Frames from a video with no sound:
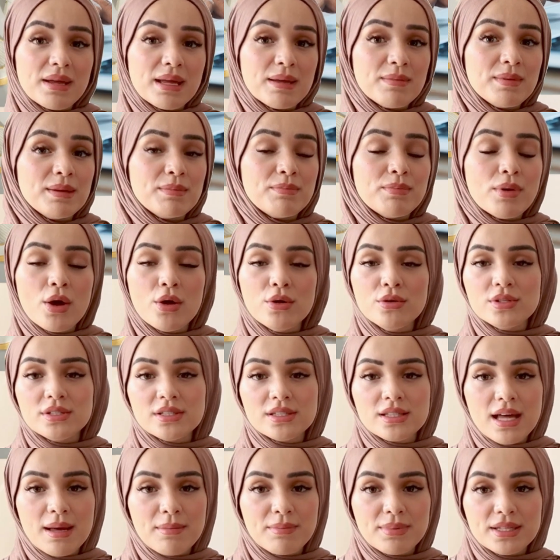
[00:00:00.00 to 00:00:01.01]
maybe post
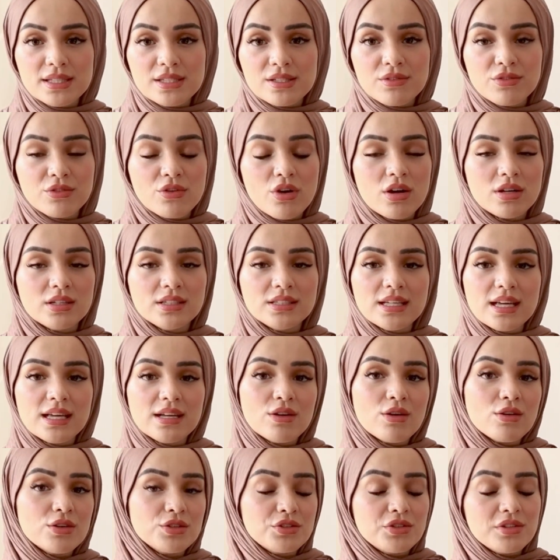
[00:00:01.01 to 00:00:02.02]
that piece of content
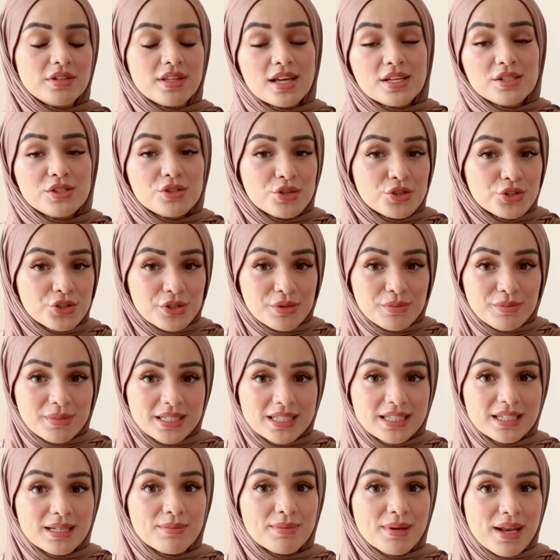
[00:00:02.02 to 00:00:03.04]
onto their social
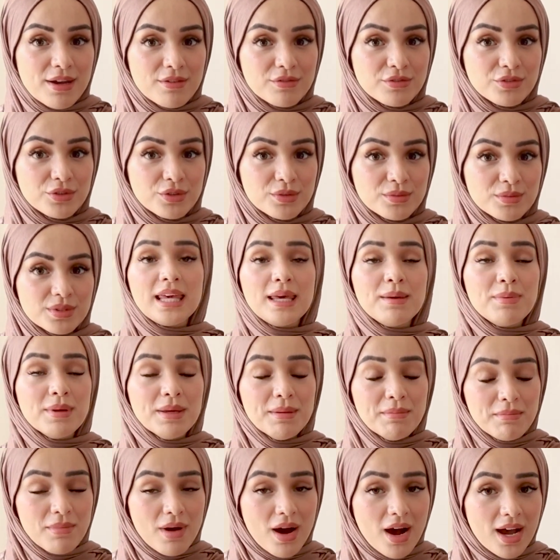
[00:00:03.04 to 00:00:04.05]
media platform. Keep
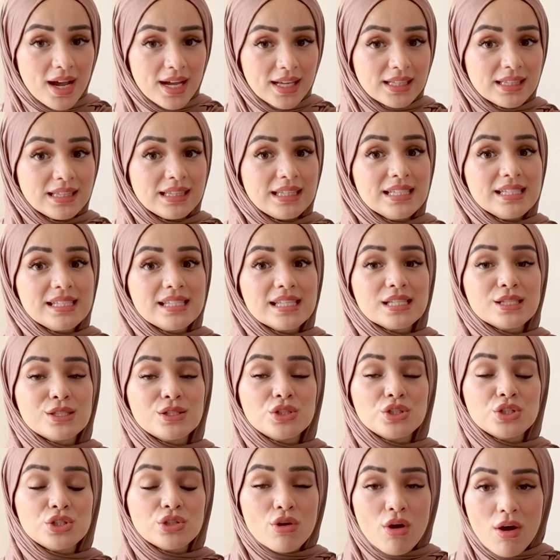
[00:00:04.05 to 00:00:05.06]
in mind, this is
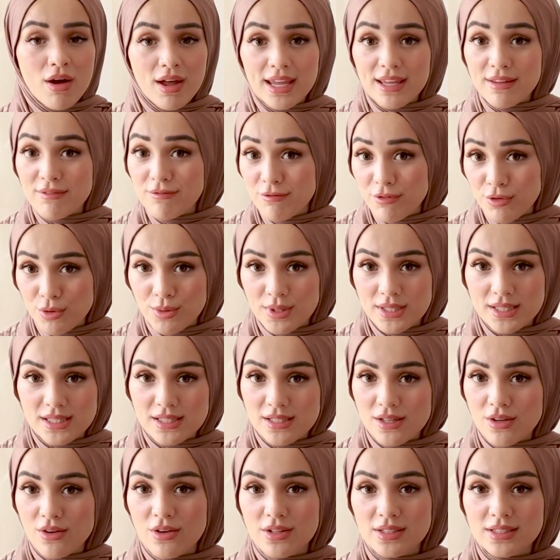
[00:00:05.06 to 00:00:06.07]
not
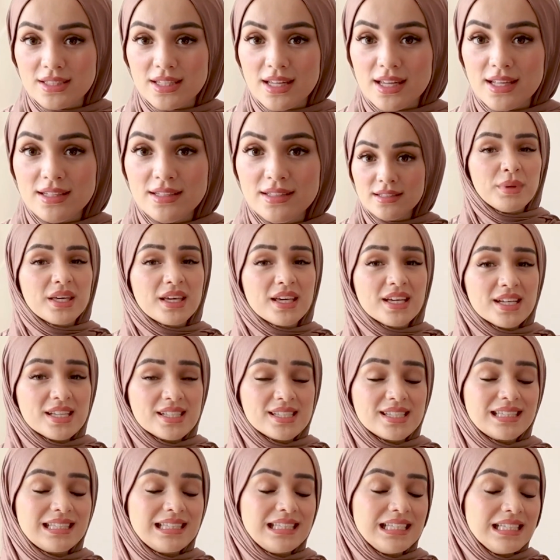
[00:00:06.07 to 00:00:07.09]
influencer content because
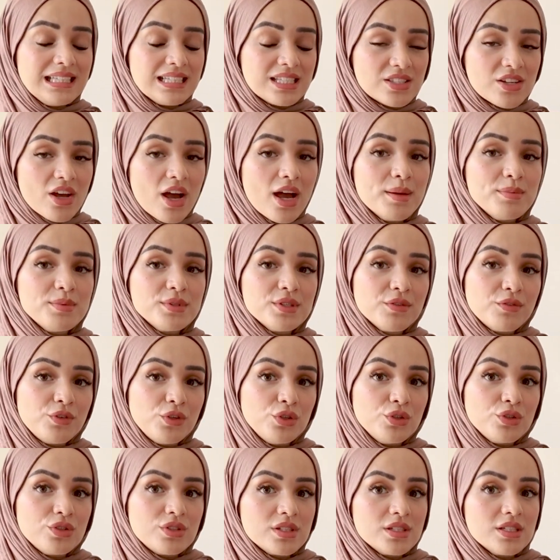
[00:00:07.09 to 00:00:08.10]
these types of
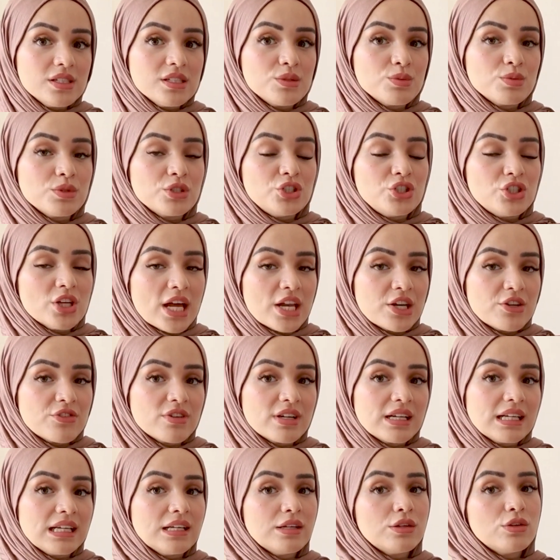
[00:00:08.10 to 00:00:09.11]
users would
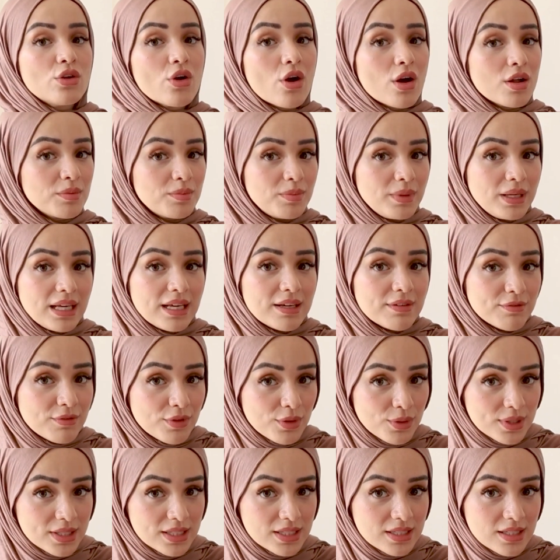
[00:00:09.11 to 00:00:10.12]
generally not be
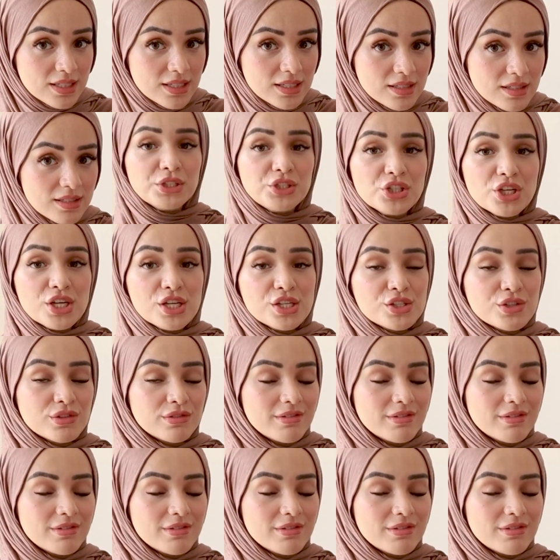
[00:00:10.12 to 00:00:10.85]
influencers, but just